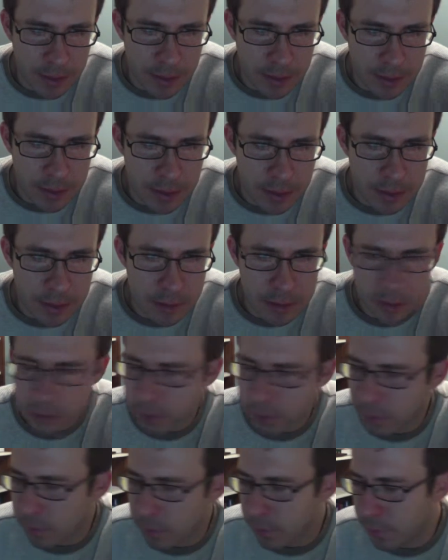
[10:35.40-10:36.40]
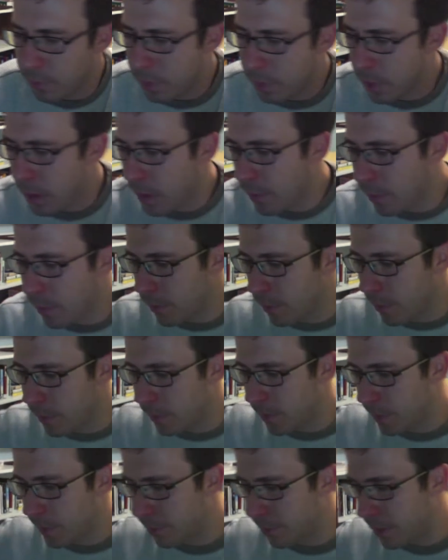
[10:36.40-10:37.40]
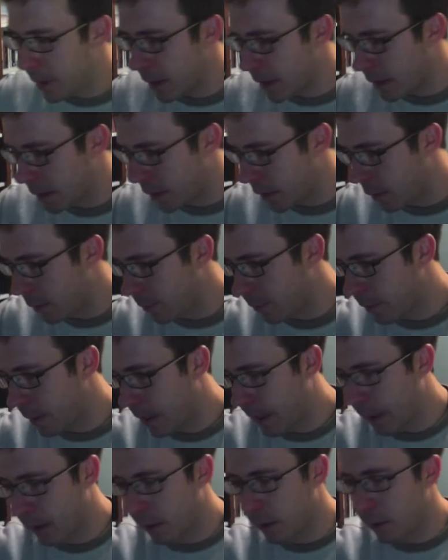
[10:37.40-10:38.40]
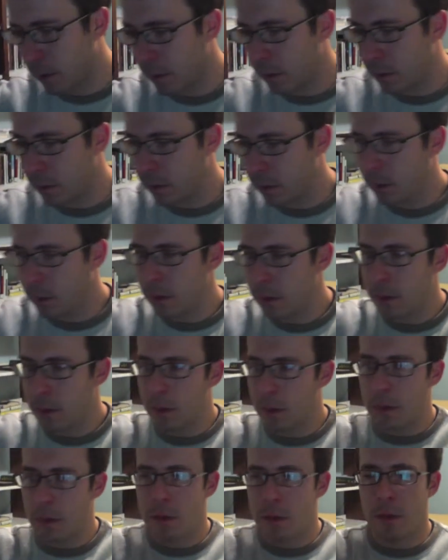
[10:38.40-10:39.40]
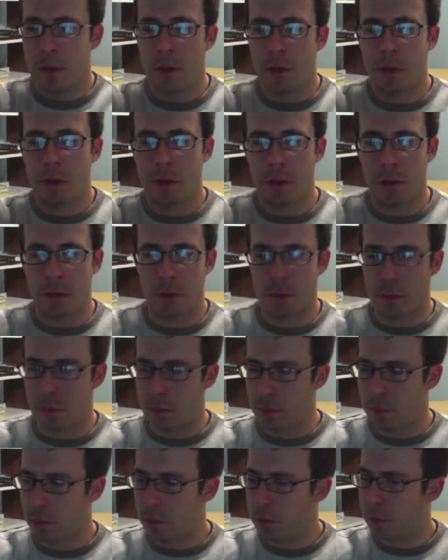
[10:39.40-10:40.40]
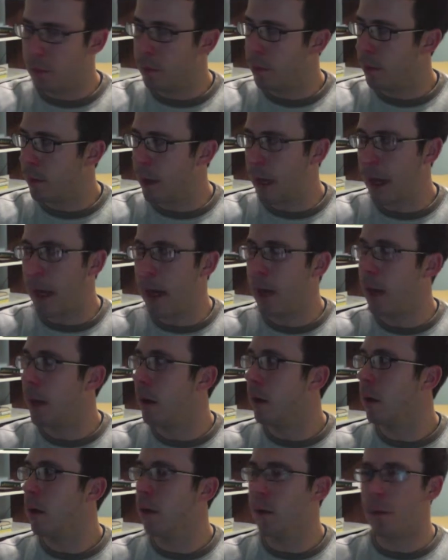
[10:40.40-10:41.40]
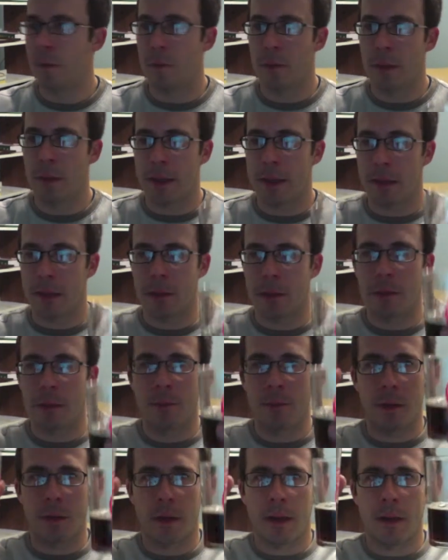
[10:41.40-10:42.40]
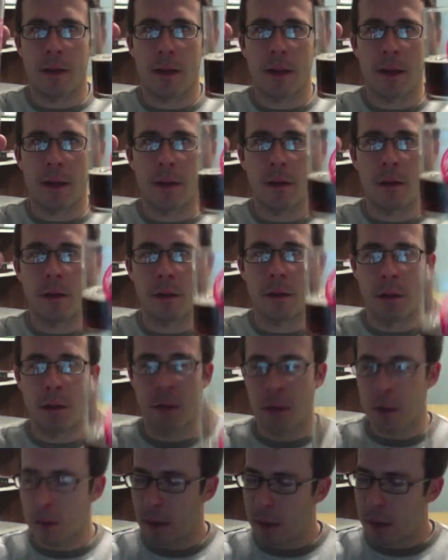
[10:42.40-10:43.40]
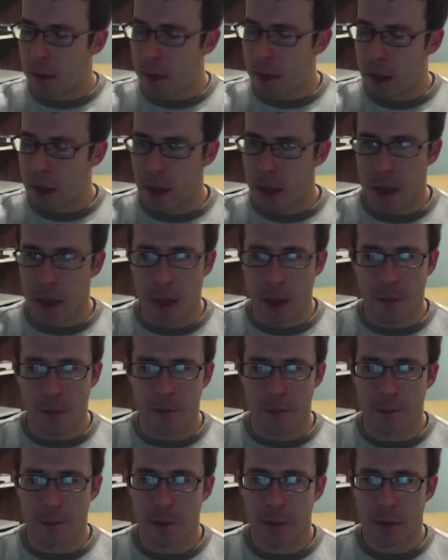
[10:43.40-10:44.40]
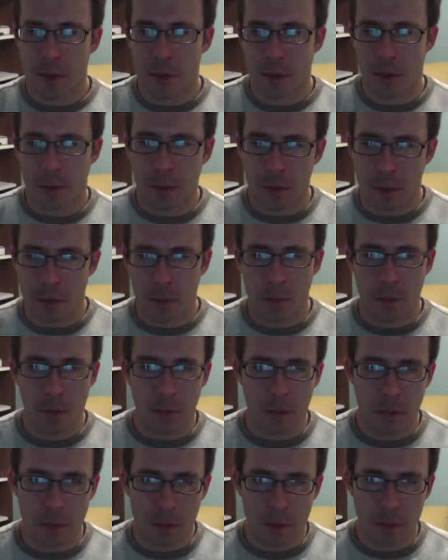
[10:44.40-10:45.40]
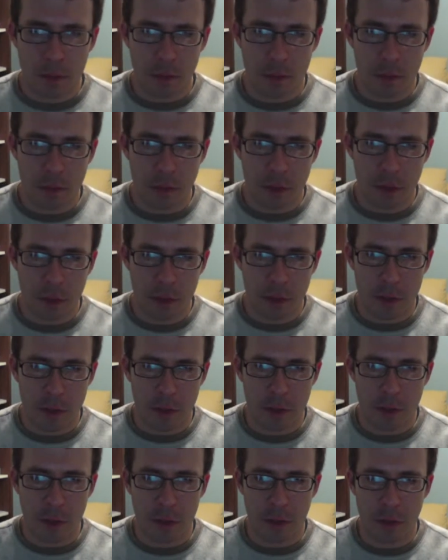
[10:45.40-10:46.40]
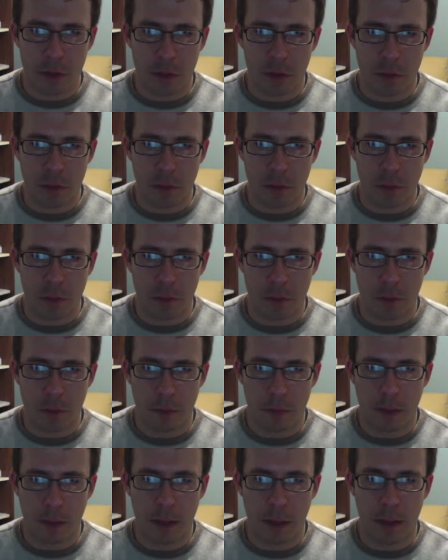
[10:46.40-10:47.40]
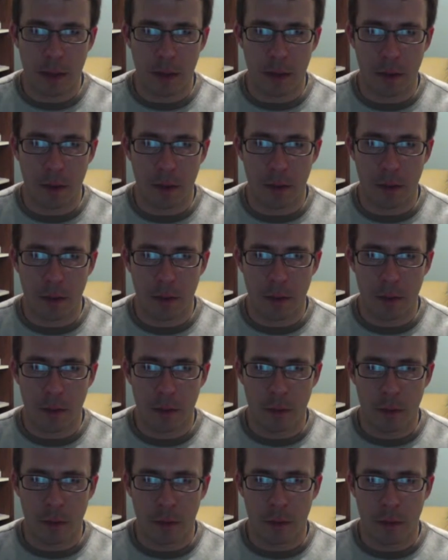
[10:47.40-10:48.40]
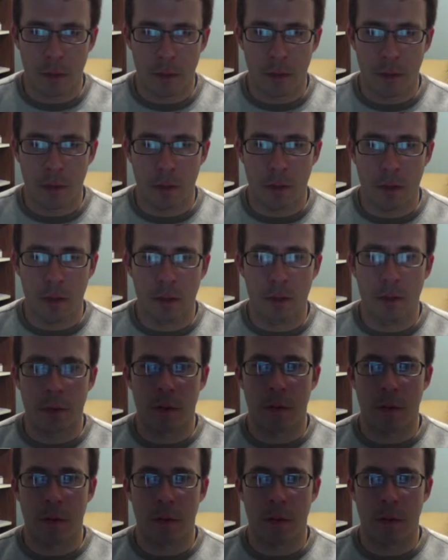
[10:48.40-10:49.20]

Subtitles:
And this one does not have any nuts, so it would probably be best compared to my regular brown ale. So just to kind of